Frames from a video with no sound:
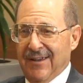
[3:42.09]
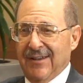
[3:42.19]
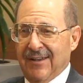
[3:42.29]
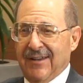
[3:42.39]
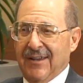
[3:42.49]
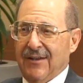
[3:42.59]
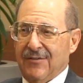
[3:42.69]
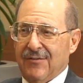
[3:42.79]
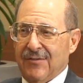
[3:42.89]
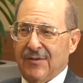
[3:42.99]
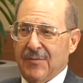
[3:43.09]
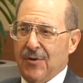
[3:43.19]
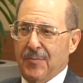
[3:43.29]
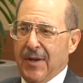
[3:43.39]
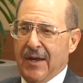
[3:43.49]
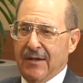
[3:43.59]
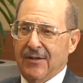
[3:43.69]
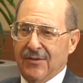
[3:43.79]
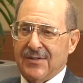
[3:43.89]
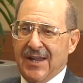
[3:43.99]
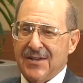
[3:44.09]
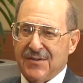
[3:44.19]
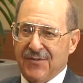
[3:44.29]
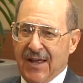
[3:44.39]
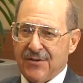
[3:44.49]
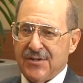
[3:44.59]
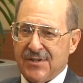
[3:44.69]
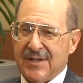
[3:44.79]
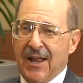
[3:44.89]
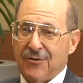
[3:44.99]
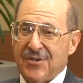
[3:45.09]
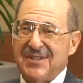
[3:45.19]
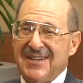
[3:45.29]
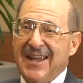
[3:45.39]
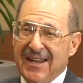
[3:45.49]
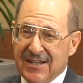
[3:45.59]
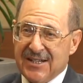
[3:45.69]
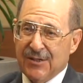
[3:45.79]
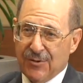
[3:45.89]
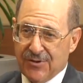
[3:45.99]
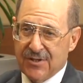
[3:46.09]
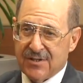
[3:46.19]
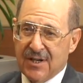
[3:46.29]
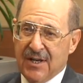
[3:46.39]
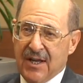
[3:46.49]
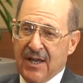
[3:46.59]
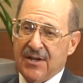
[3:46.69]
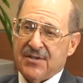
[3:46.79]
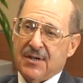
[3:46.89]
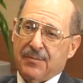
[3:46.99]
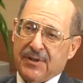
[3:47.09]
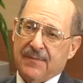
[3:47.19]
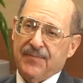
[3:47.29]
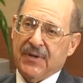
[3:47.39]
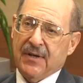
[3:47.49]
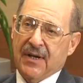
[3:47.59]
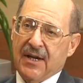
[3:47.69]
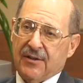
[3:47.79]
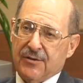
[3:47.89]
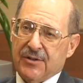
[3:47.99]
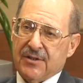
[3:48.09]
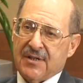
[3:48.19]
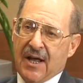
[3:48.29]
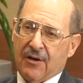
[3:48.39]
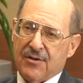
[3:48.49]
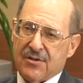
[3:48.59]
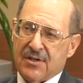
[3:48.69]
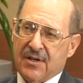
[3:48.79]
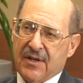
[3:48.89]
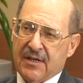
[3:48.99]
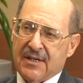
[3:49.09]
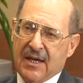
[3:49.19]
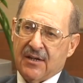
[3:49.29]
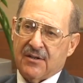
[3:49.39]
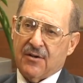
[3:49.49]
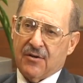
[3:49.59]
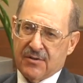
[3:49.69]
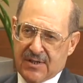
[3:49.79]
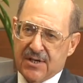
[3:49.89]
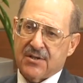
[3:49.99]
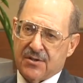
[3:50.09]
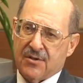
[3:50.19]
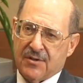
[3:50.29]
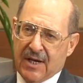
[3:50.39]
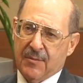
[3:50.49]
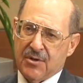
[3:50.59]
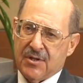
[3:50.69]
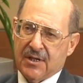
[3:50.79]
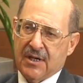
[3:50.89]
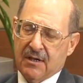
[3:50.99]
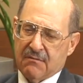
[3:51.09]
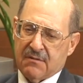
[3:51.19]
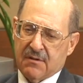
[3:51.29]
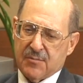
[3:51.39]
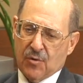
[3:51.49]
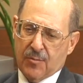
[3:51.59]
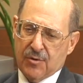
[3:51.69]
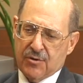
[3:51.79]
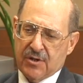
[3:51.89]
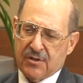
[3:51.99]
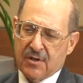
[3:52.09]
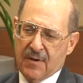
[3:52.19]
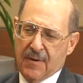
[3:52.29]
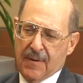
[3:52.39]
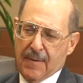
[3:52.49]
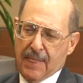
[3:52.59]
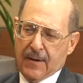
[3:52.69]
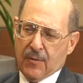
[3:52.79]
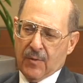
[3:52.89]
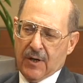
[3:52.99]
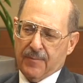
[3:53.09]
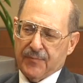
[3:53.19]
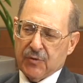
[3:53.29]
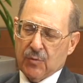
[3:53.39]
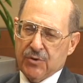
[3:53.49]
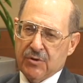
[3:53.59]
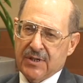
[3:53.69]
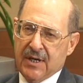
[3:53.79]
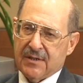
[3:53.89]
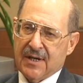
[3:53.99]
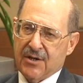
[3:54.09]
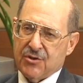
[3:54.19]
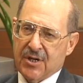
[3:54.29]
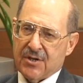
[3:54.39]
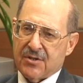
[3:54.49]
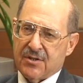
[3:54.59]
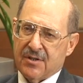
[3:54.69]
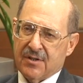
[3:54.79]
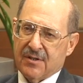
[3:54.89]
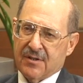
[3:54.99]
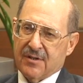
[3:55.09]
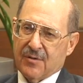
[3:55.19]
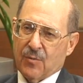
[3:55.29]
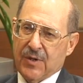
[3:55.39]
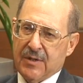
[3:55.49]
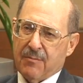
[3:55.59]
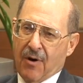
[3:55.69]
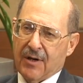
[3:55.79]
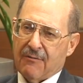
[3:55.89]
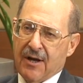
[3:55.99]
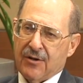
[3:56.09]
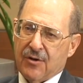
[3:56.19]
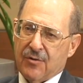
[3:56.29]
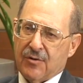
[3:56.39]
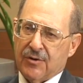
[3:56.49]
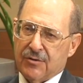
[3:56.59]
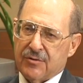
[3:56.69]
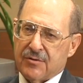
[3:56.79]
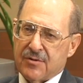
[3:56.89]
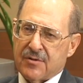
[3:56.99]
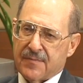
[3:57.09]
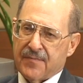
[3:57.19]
And they're paying, tens of thousands of dollars a day to deal with this, and it's simply a gluten intolerance, and their intestines are damaged, they can't absorb nutrients. Well, when you can't digest wheat, barley, rye, and oat glutens,